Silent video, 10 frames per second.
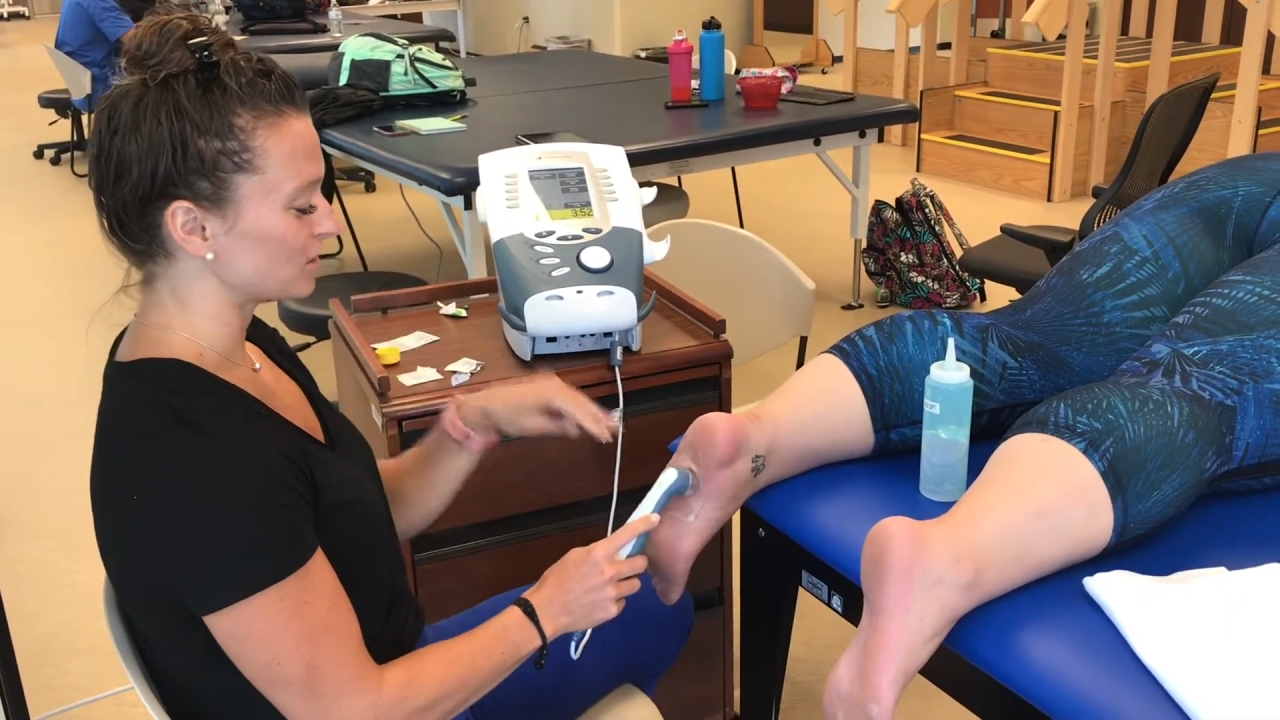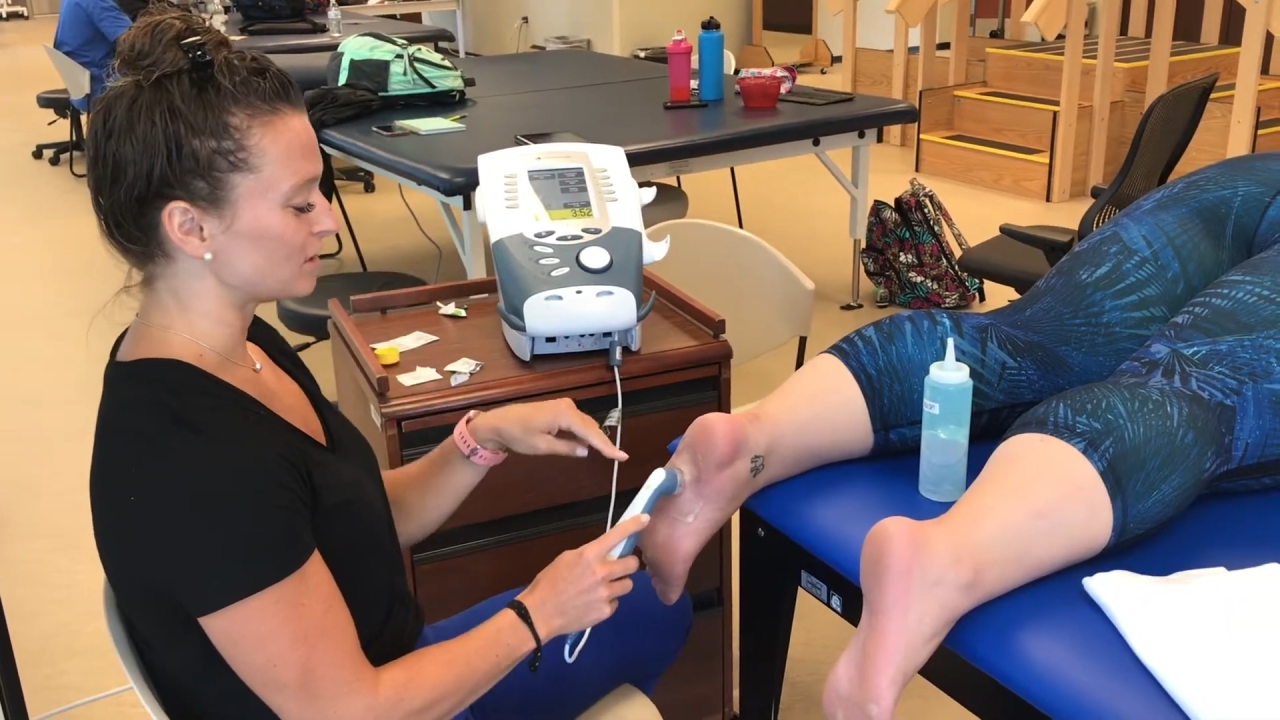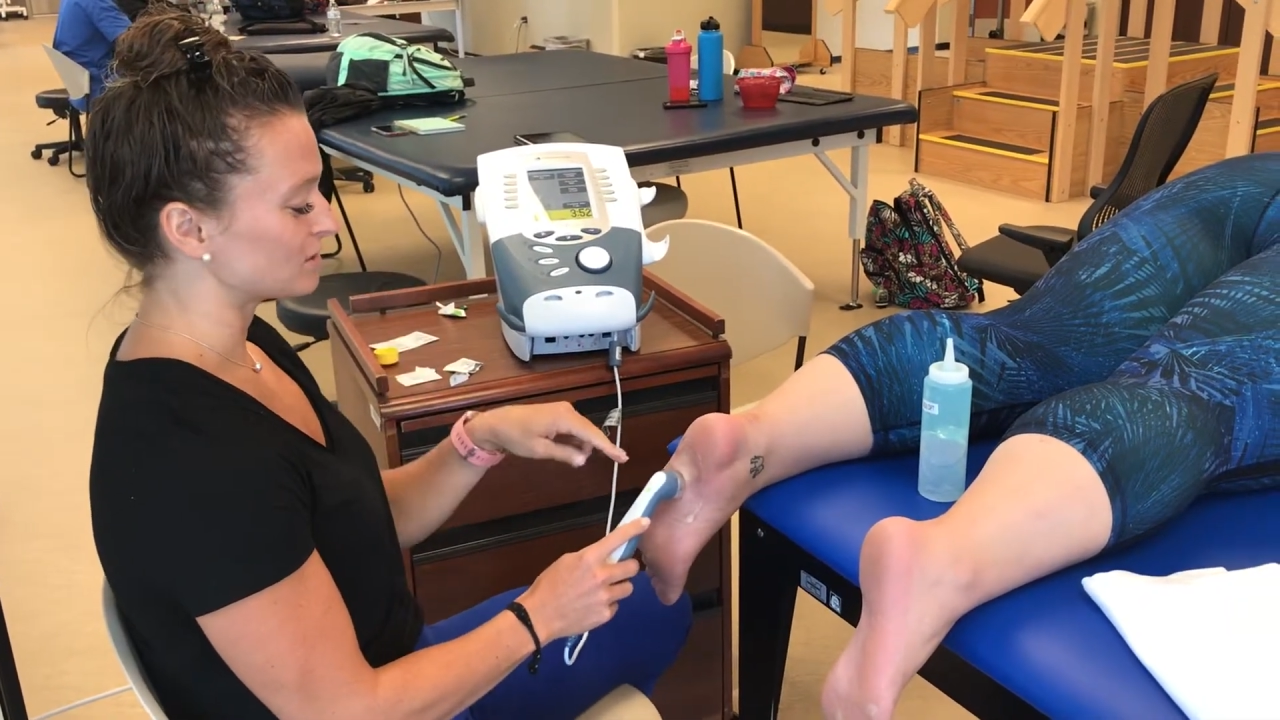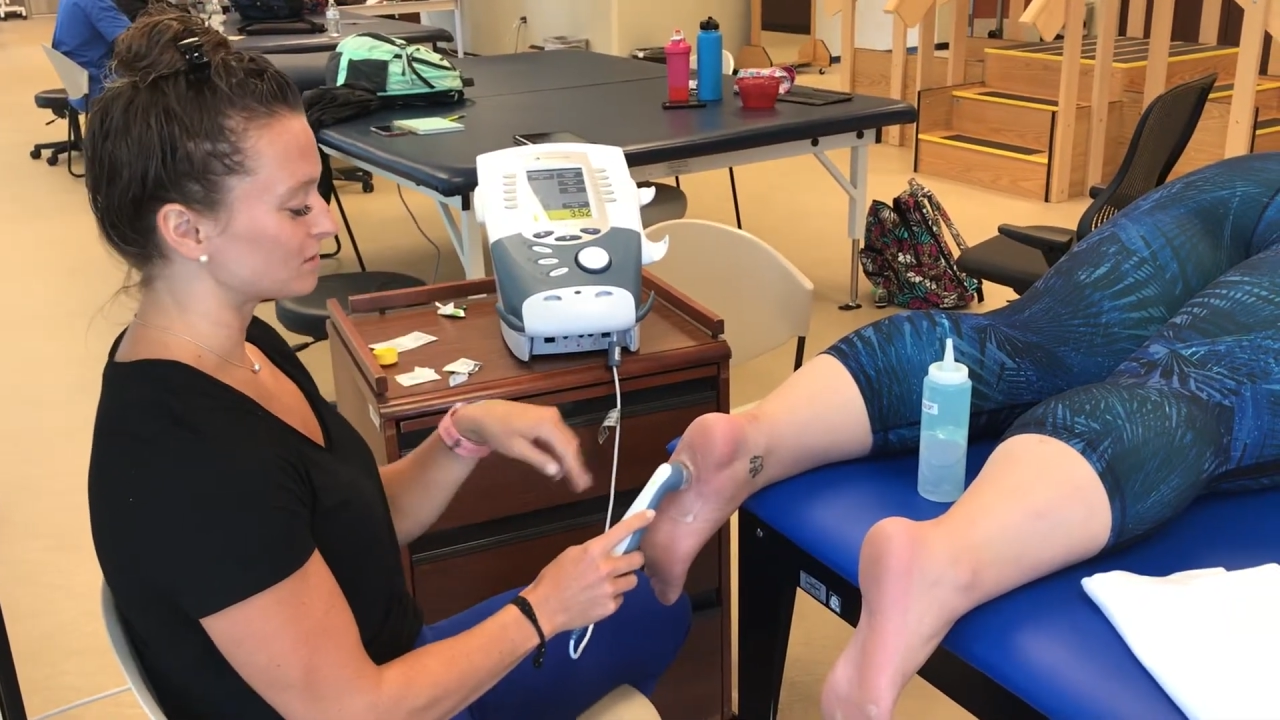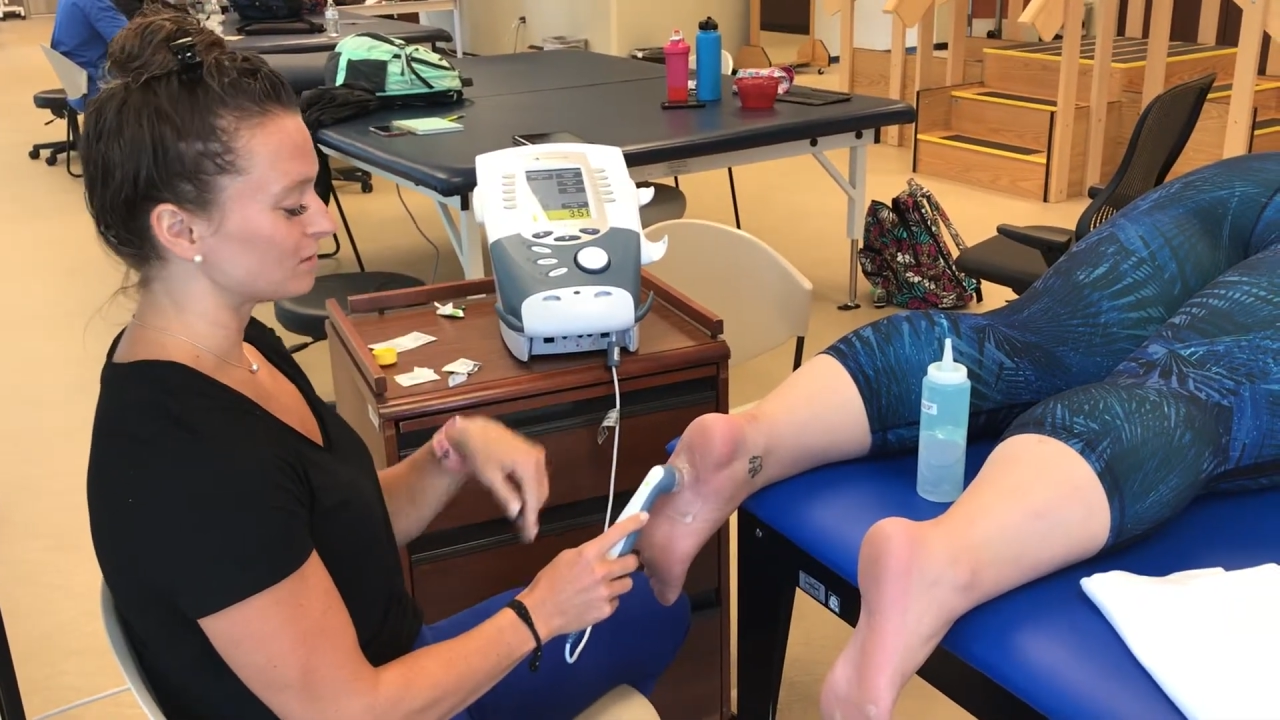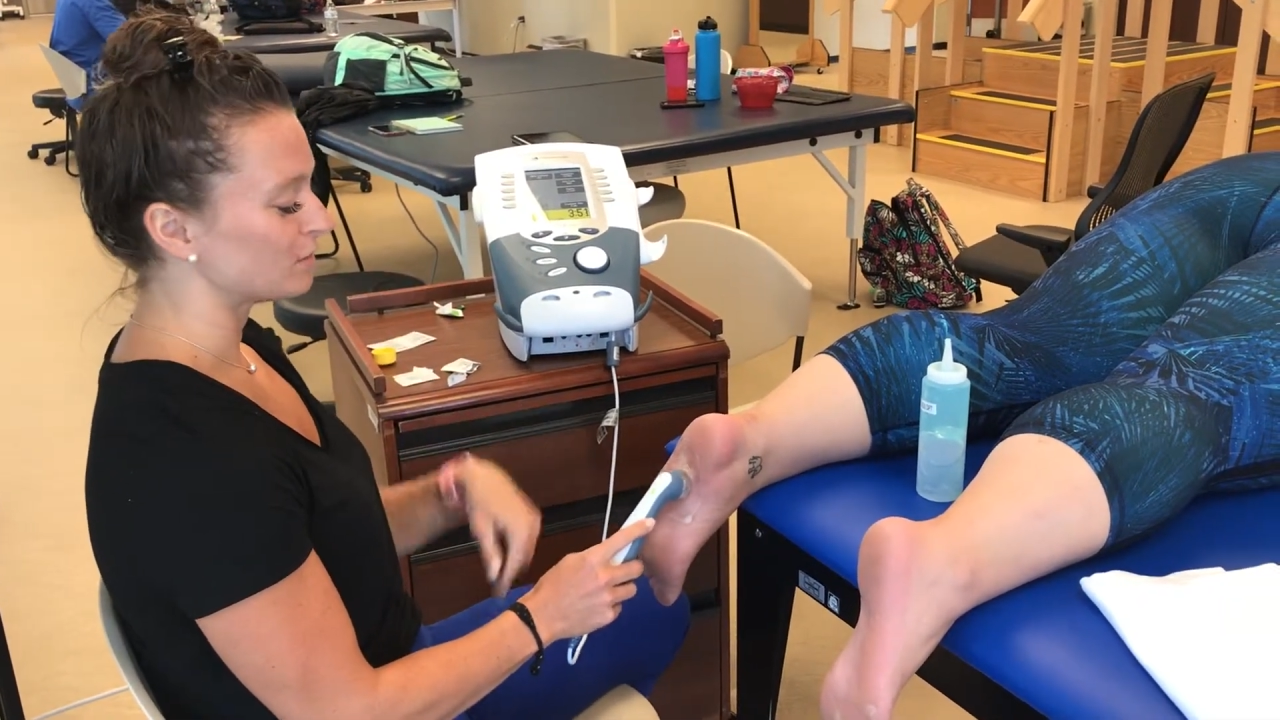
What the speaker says: constantly